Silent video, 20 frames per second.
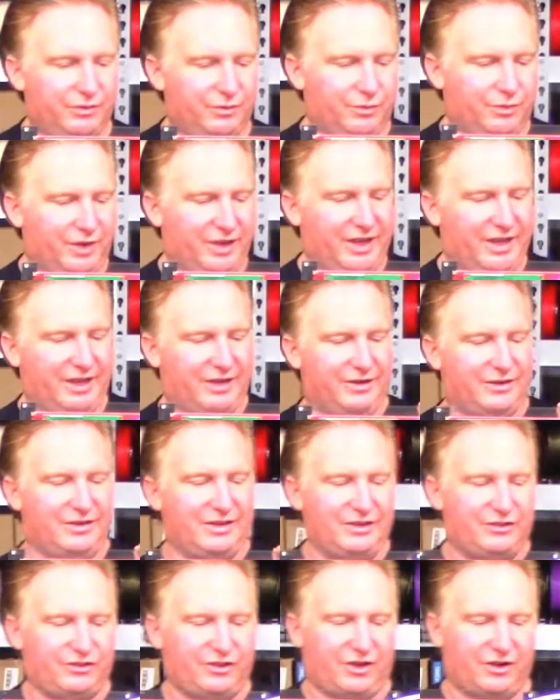went ahead and
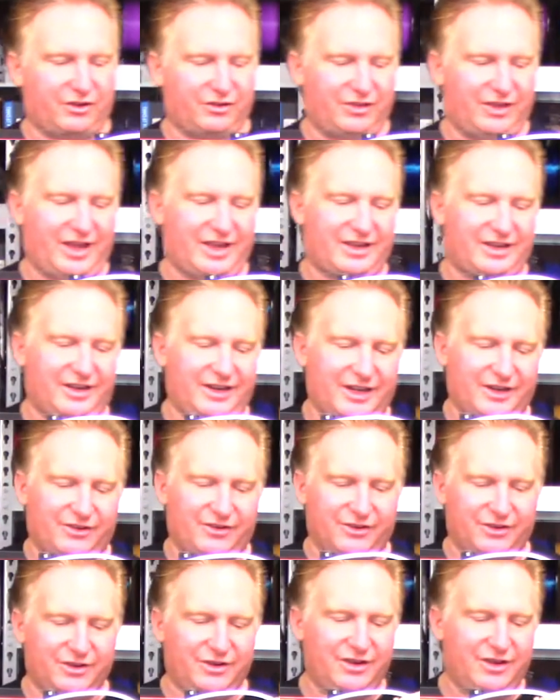desoldered that
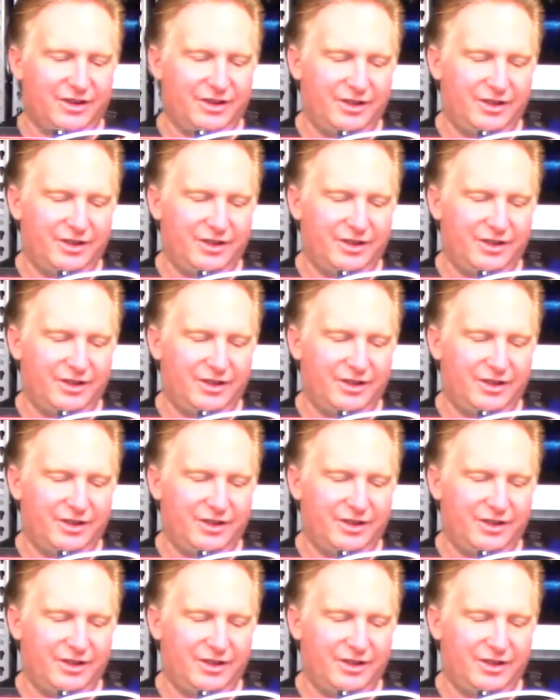connector,